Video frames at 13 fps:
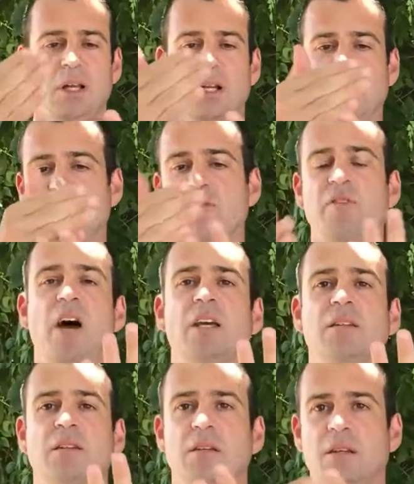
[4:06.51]
Let's
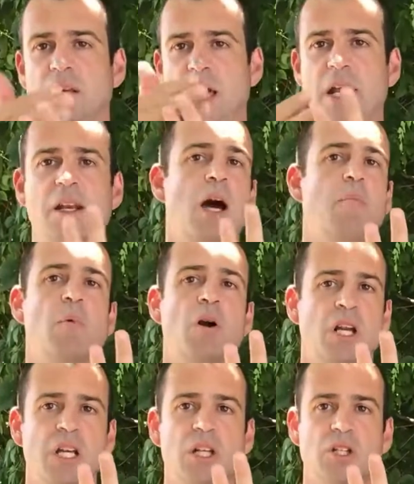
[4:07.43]
find a
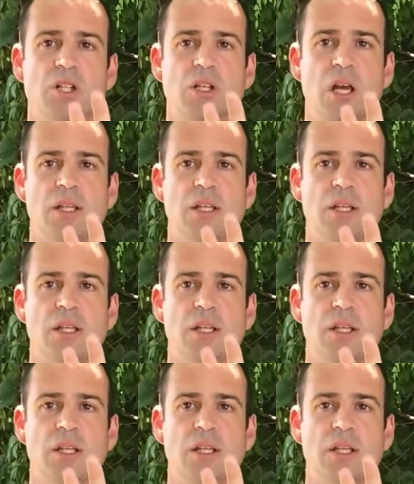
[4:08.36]
number each.